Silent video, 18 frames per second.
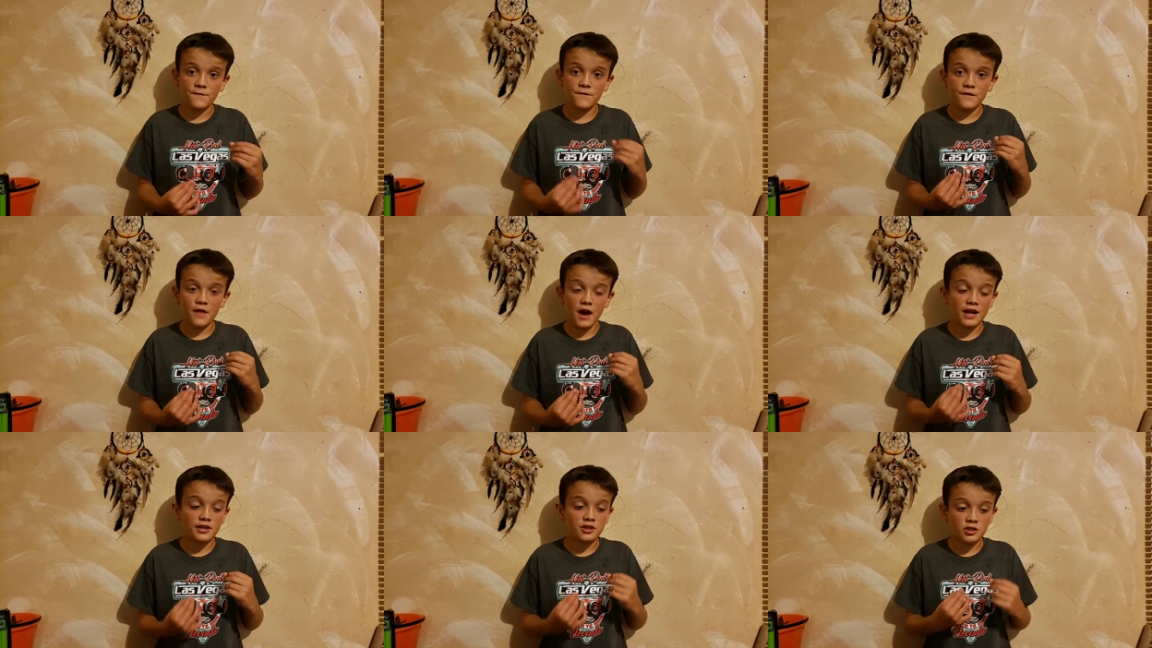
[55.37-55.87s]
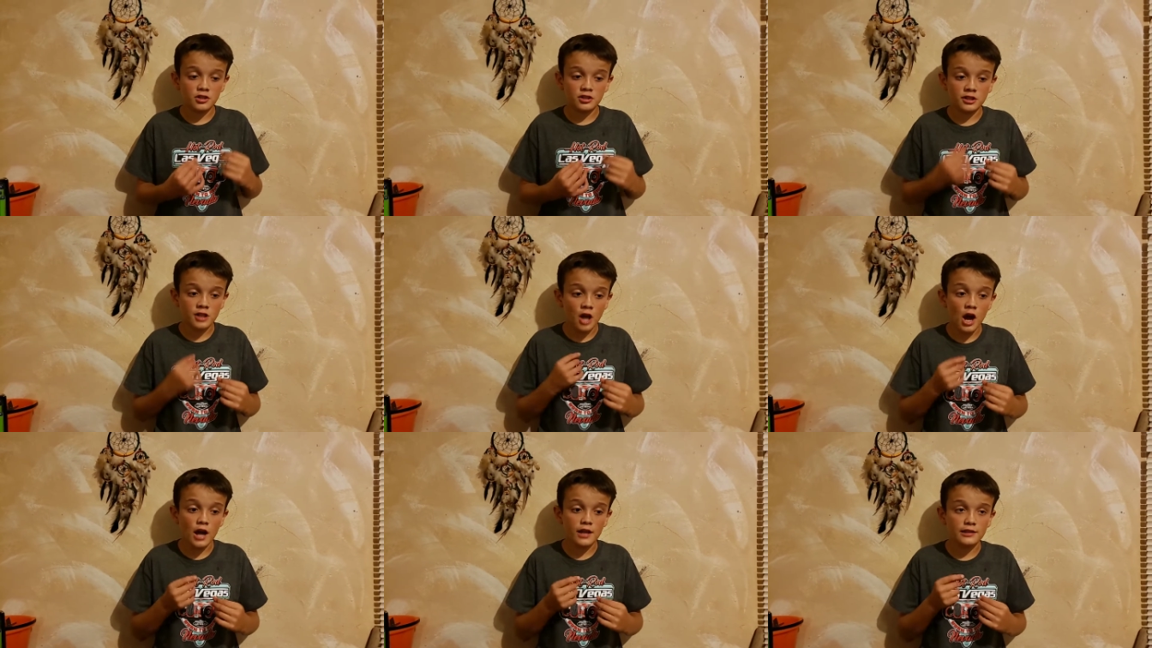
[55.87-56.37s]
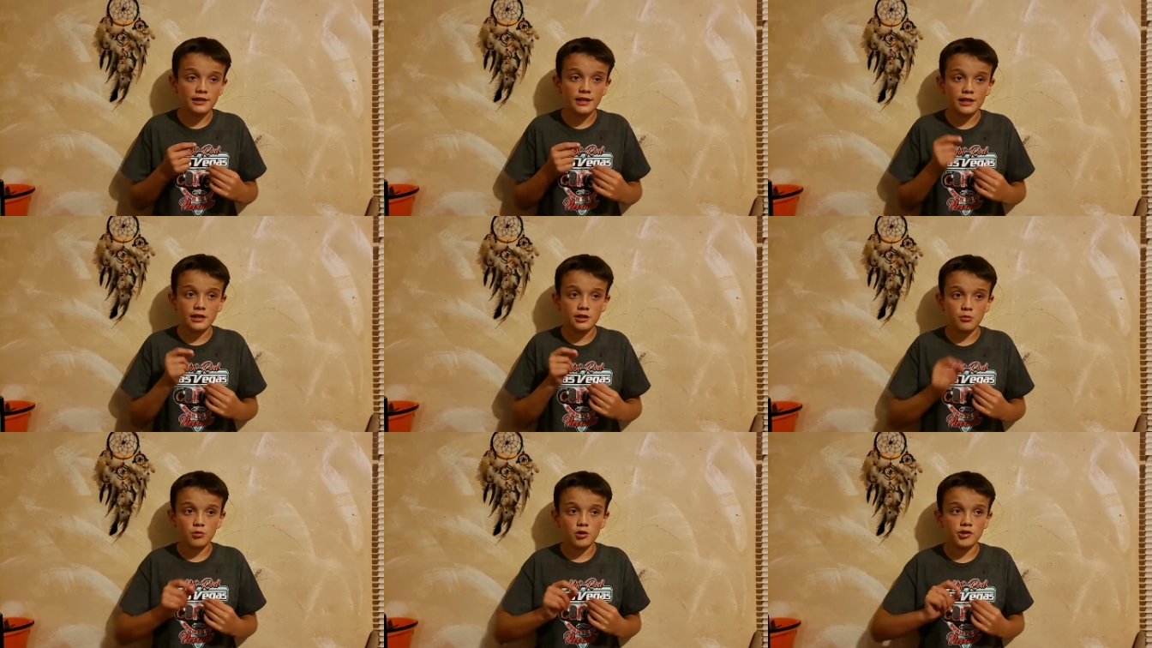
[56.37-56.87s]
I just thought that
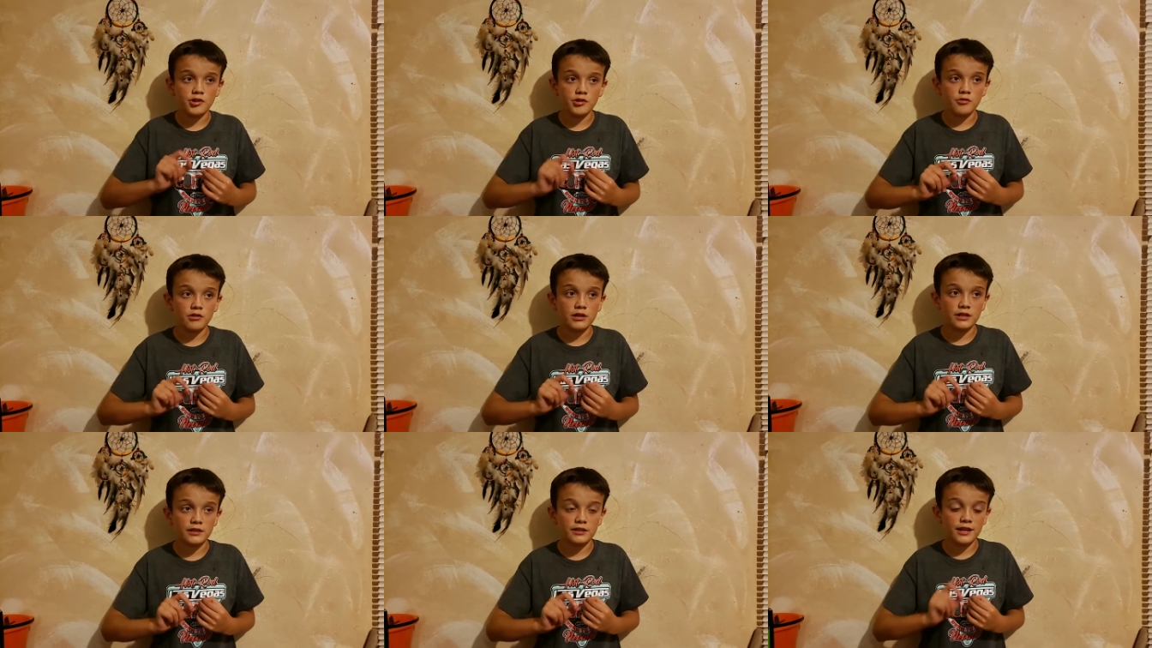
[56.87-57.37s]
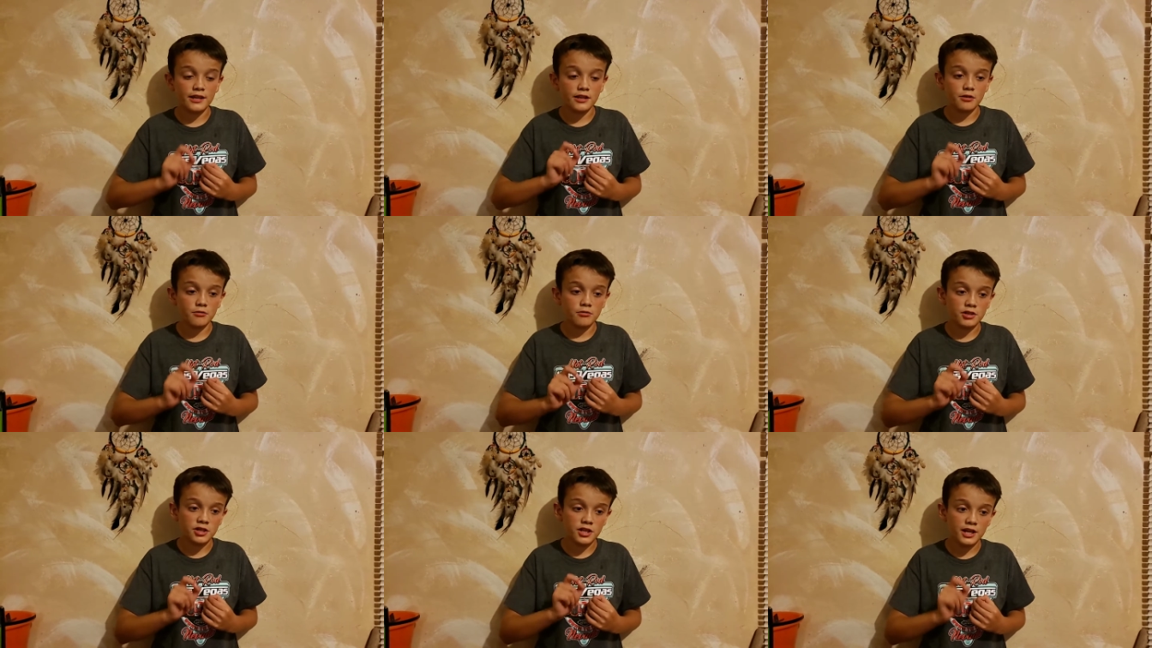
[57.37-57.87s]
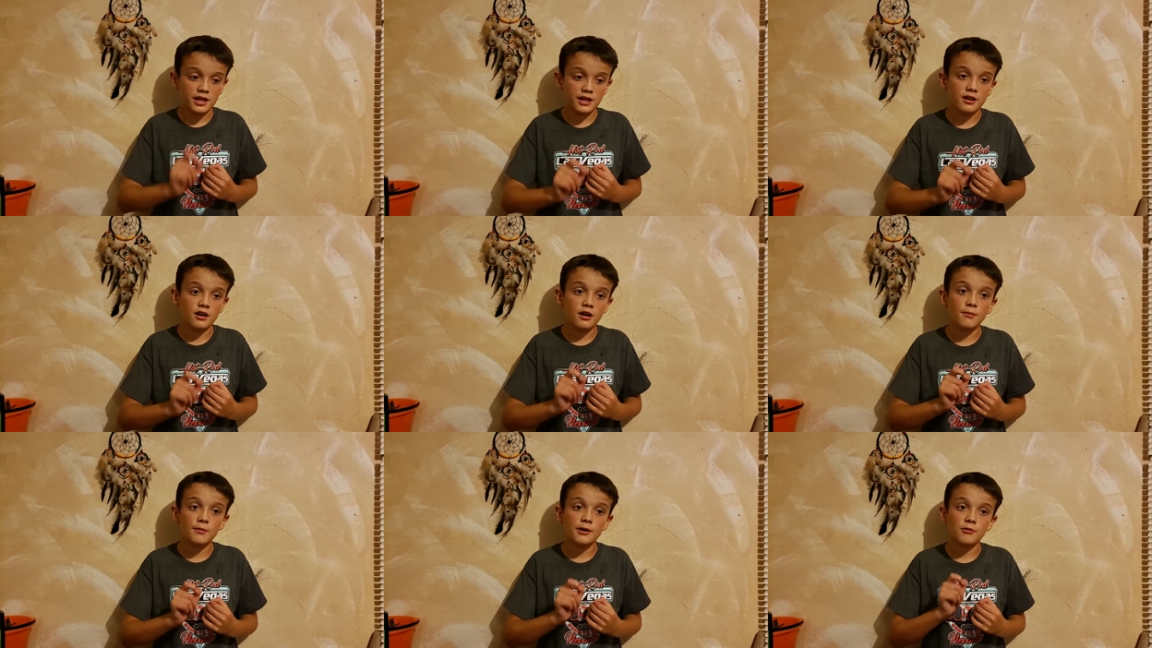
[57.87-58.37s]
you were doing that you were cheating
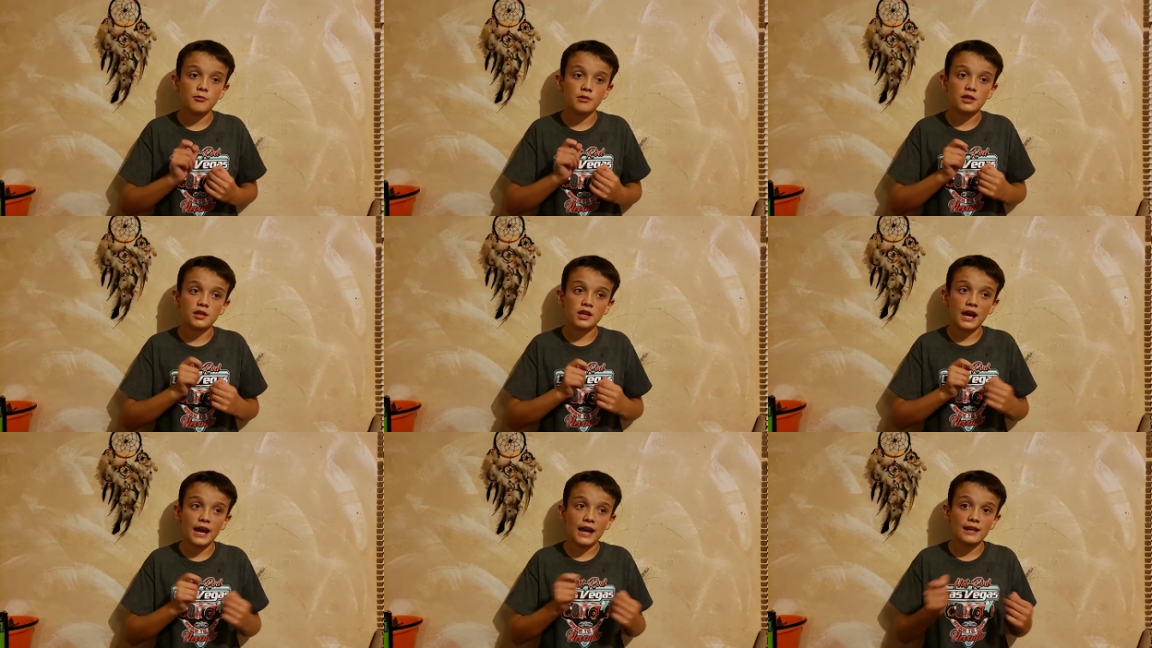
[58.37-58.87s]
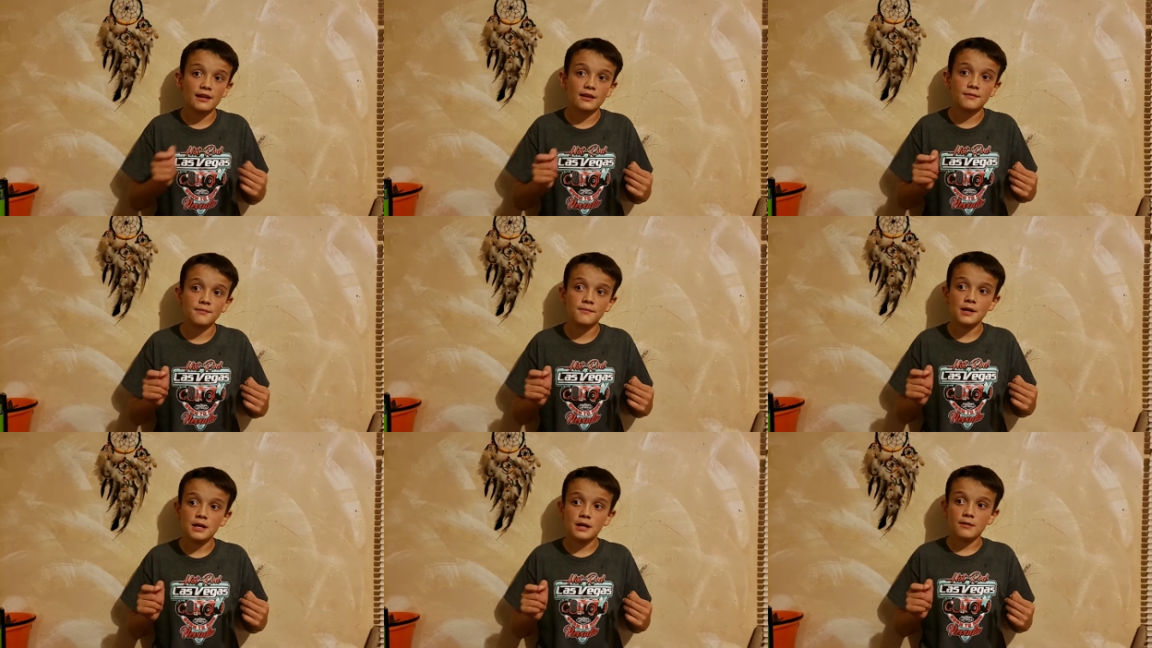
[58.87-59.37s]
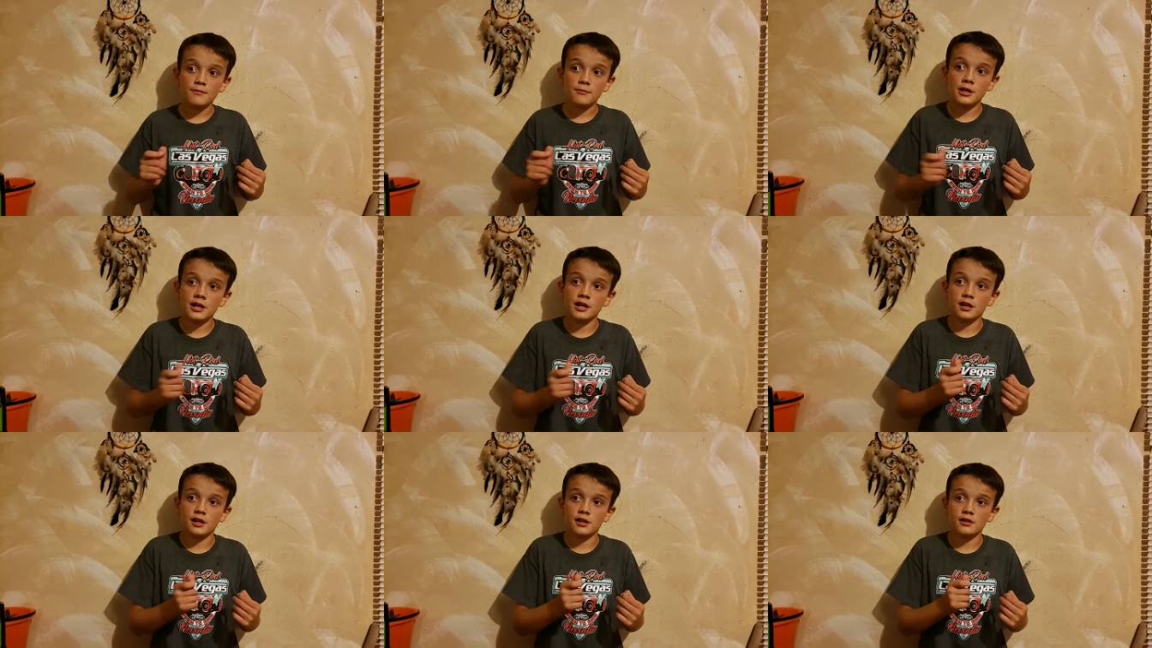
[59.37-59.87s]
on me with Caden
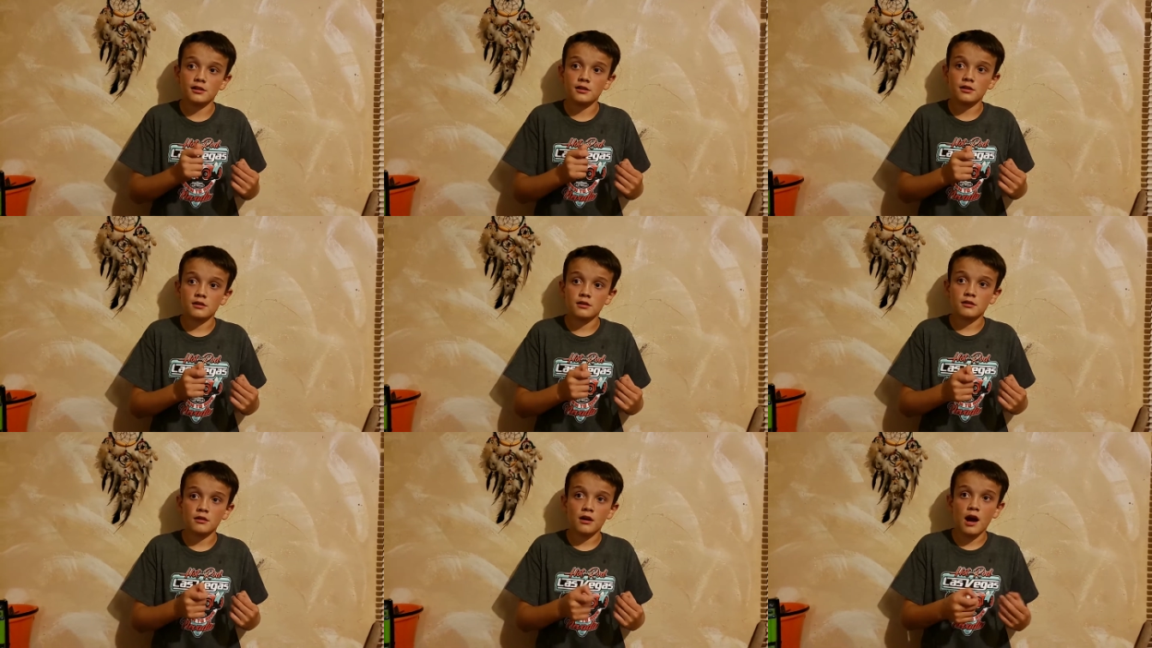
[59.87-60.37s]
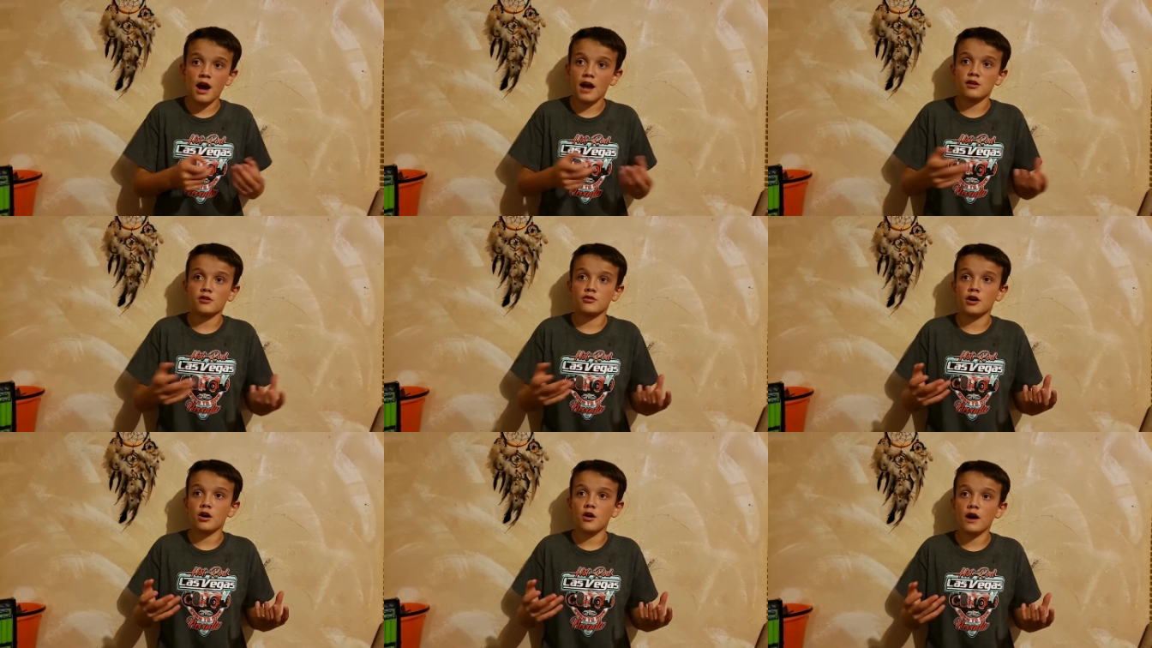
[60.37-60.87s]
because I don't know.